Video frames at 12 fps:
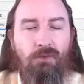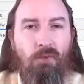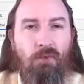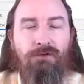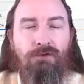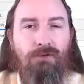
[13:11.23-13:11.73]

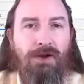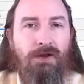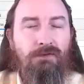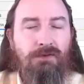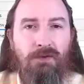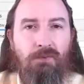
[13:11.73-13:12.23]
wander
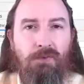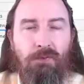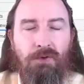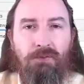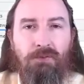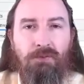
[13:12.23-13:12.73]
around like we
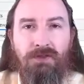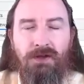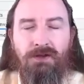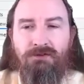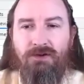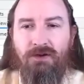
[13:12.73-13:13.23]
would with
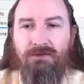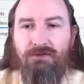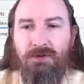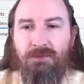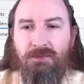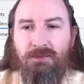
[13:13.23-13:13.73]
any
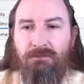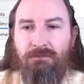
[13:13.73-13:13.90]
JavaScript.